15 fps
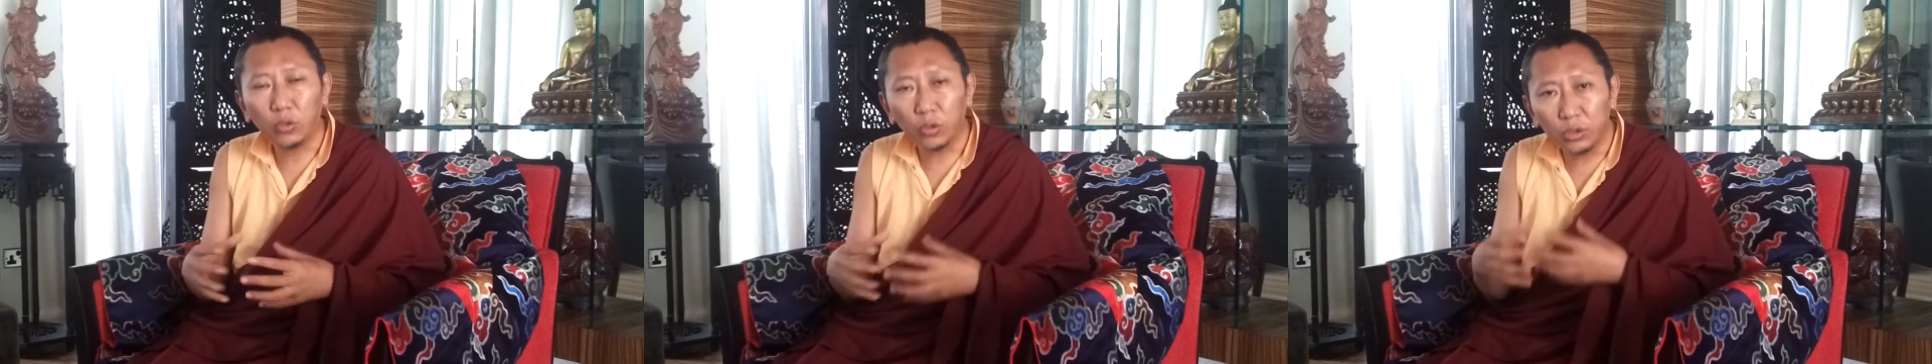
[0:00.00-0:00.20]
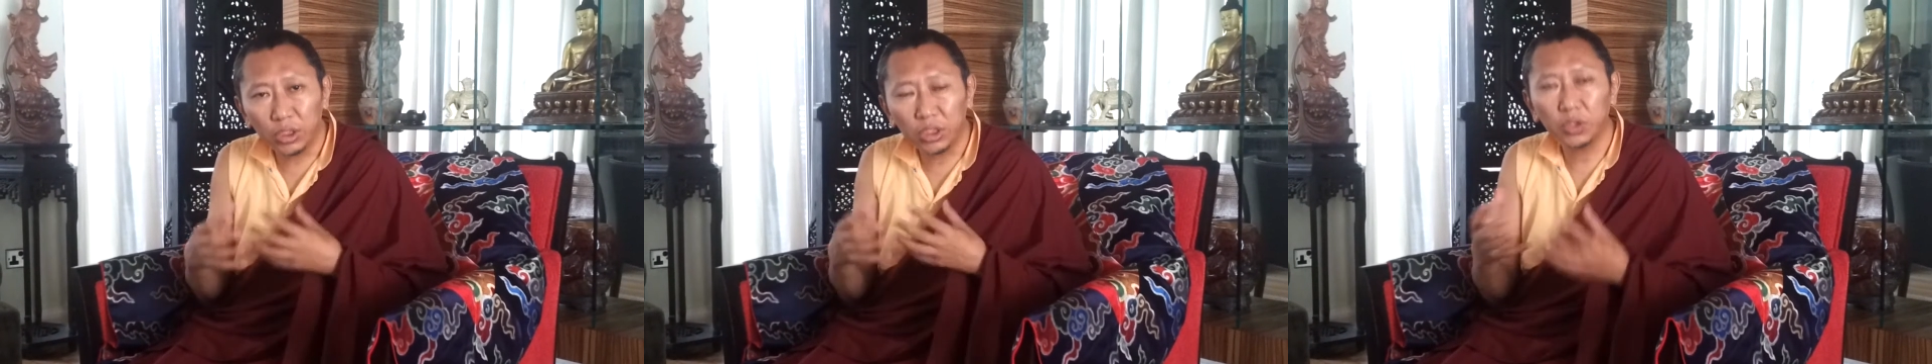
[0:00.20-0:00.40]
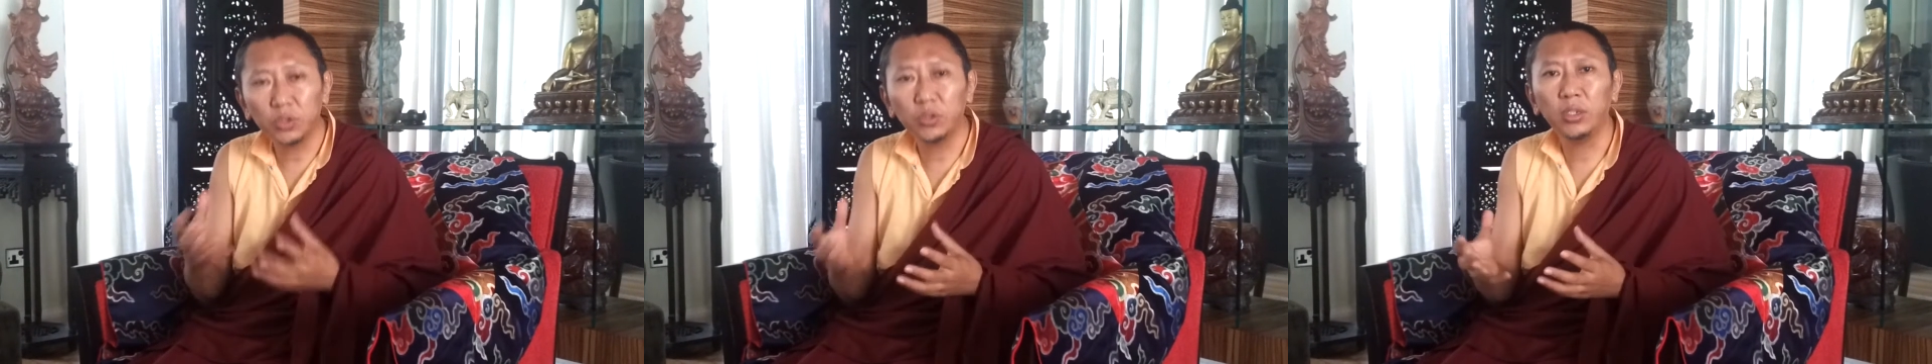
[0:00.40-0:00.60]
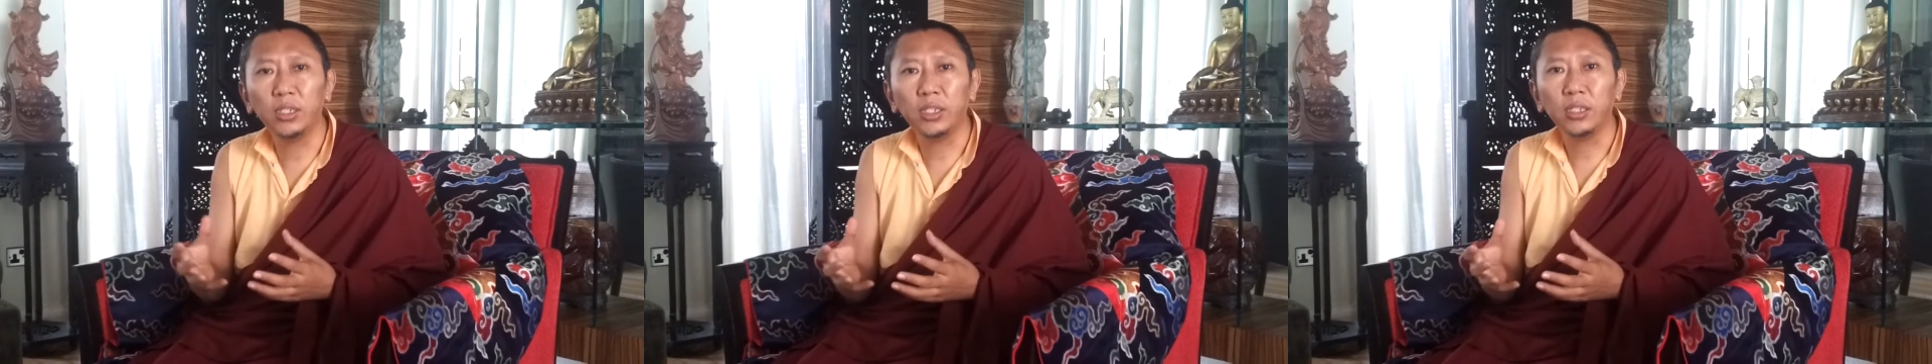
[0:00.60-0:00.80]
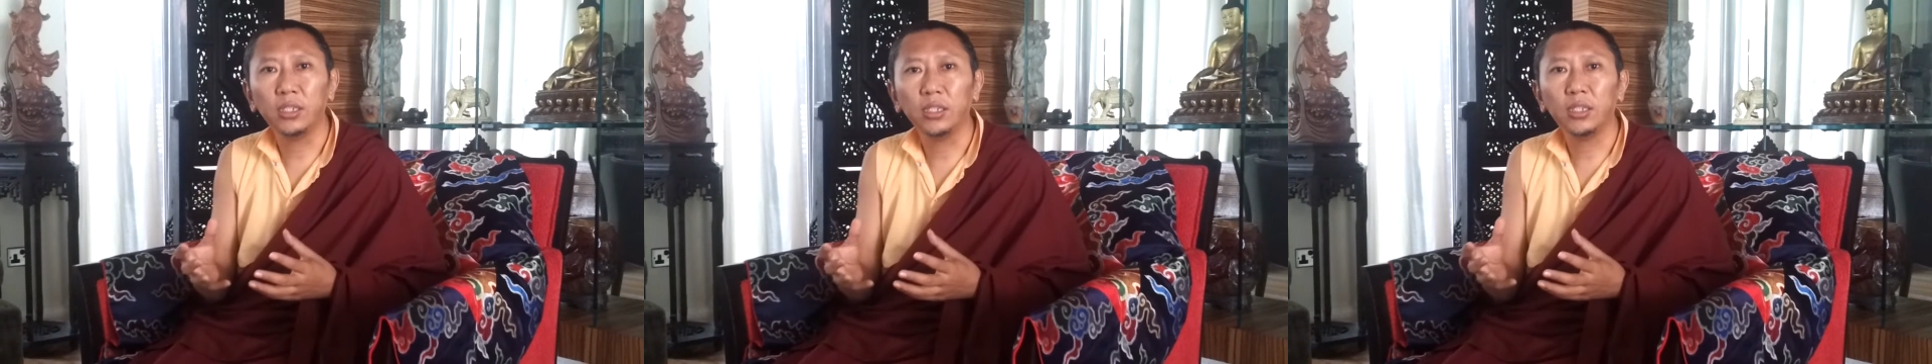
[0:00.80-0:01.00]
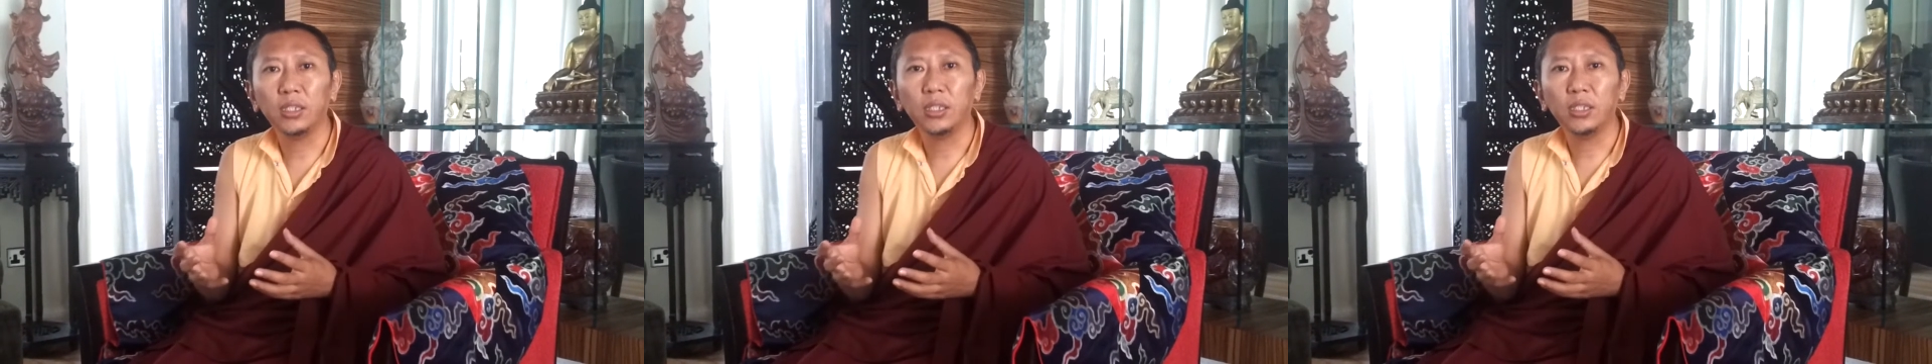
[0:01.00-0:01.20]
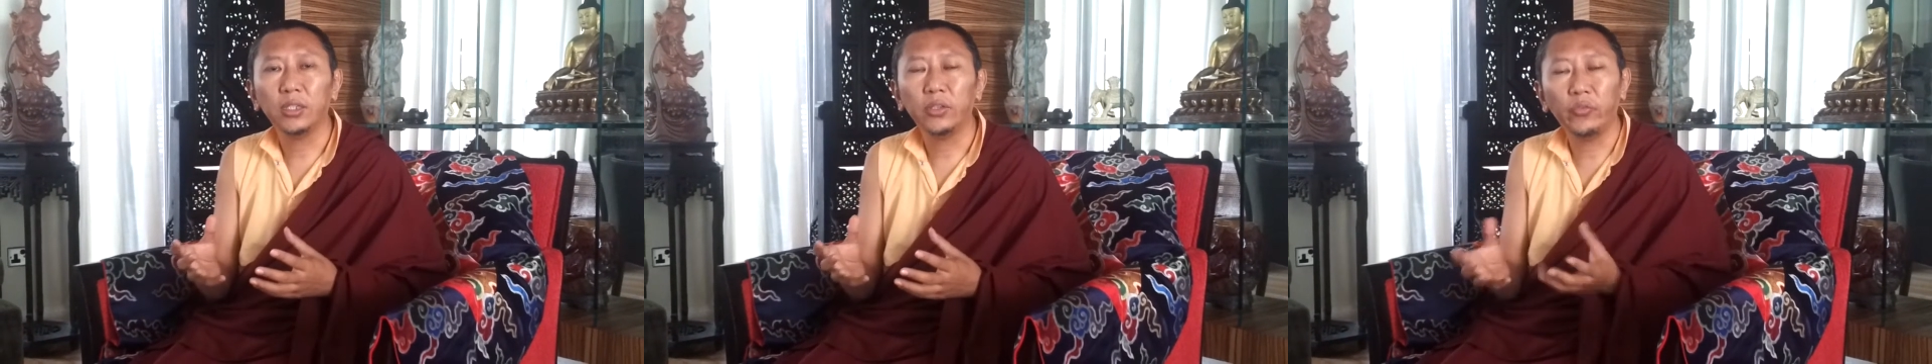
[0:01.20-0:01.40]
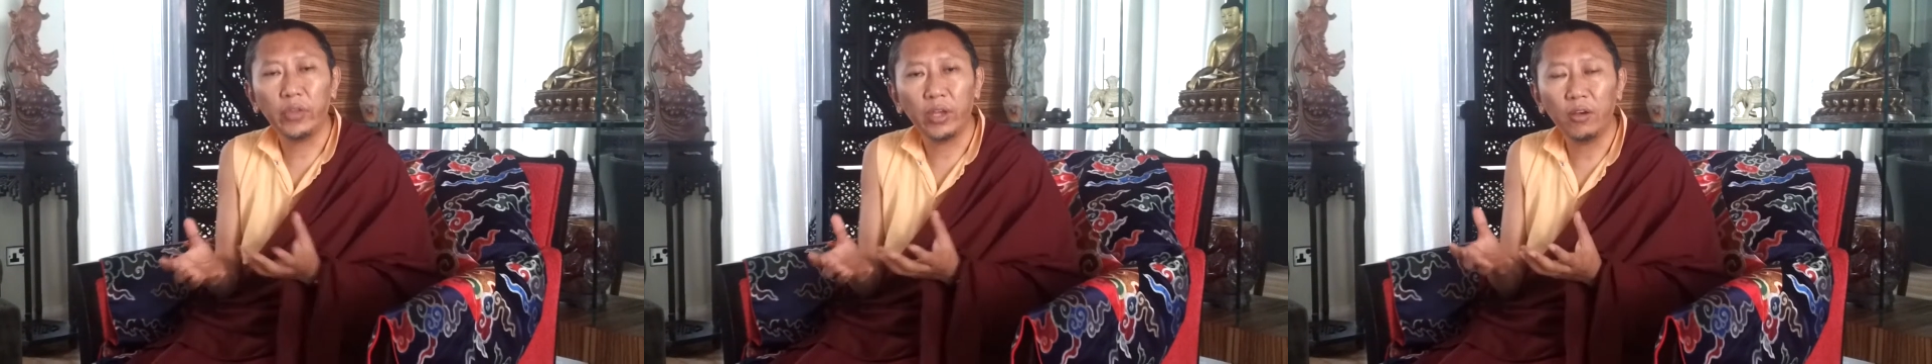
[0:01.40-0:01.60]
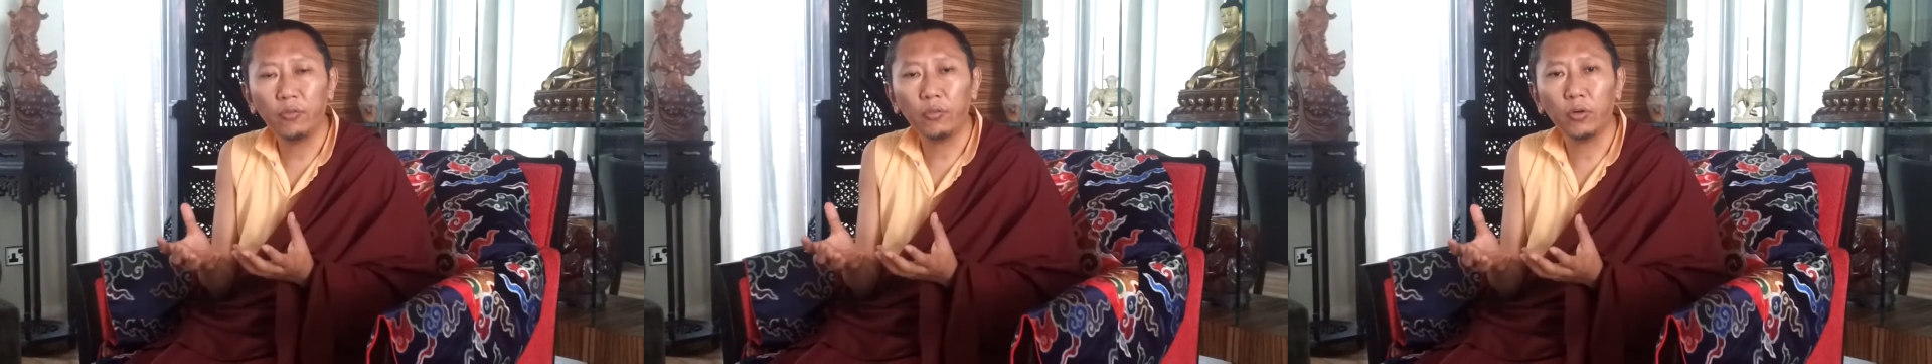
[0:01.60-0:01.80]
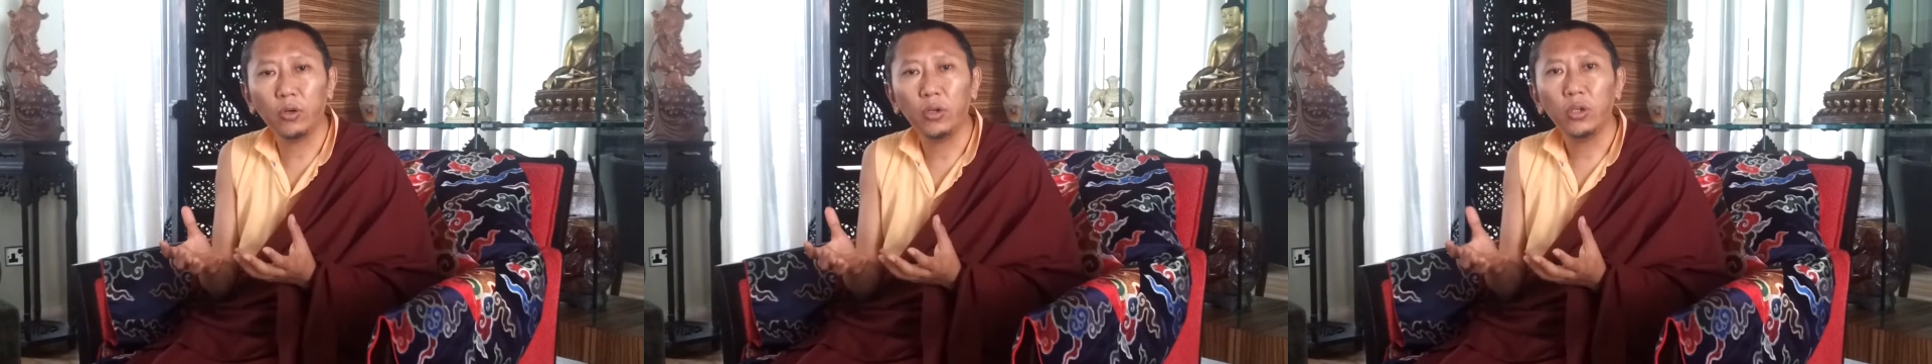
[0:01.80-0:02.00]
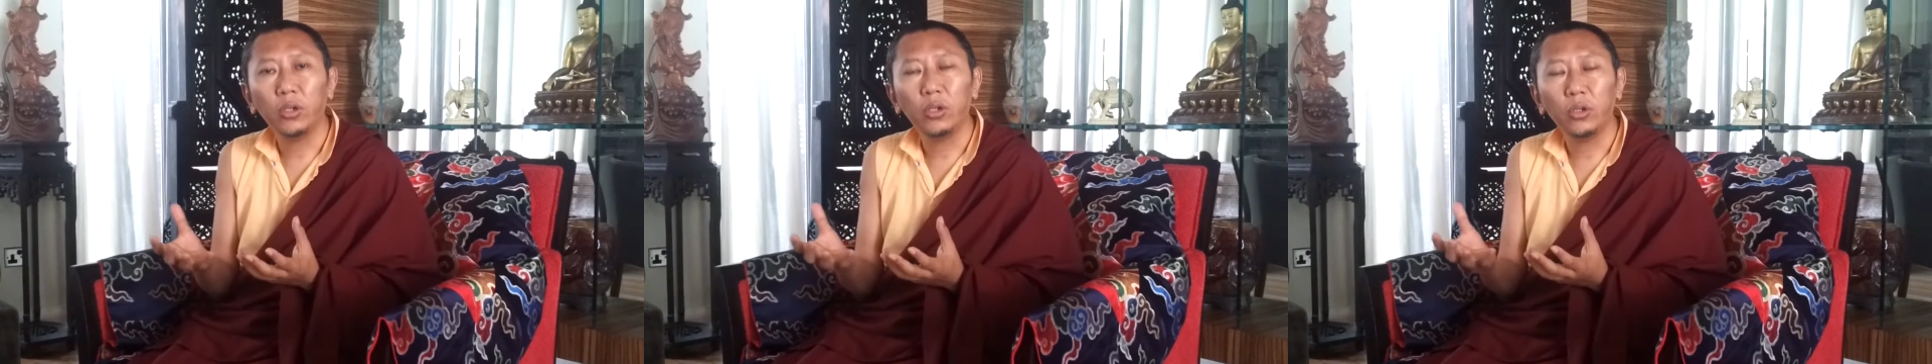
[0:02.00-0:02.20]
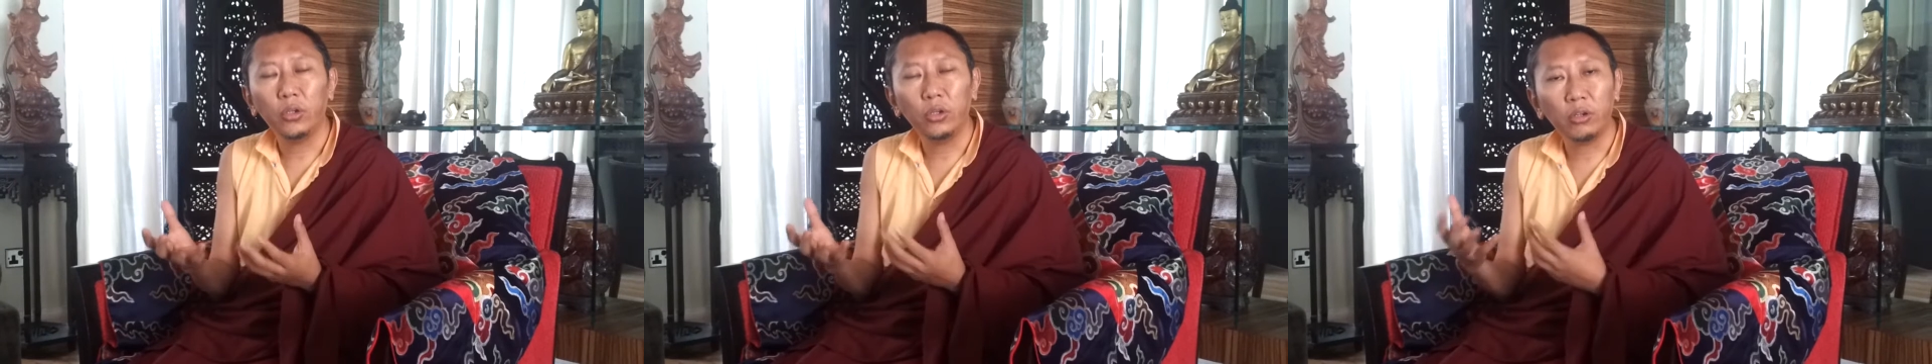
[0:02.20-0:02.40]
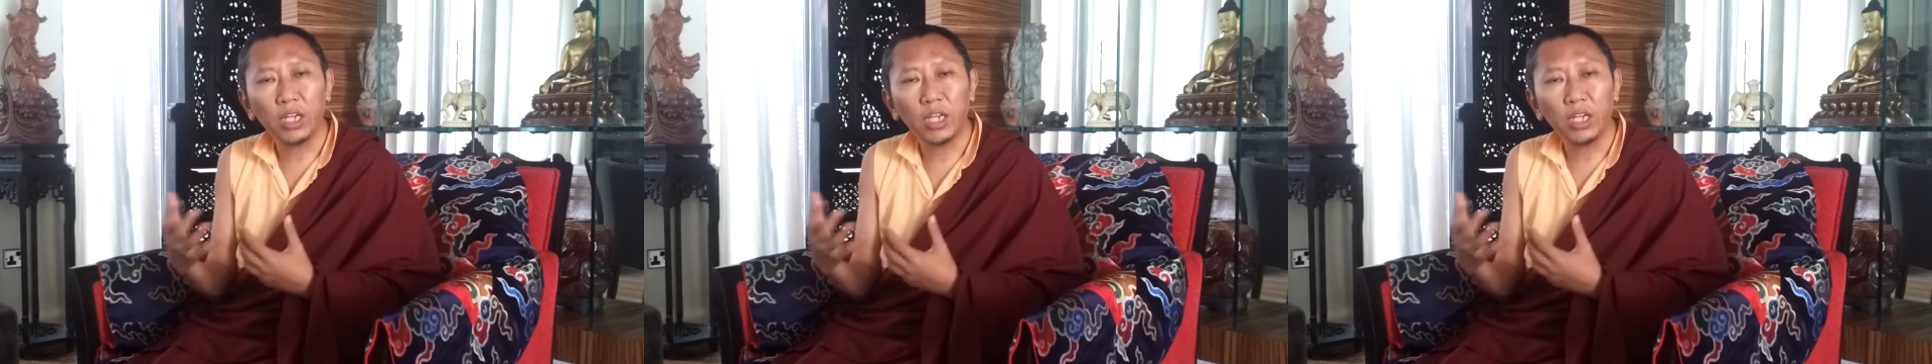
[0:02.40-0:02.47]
unconditionally. Therefore,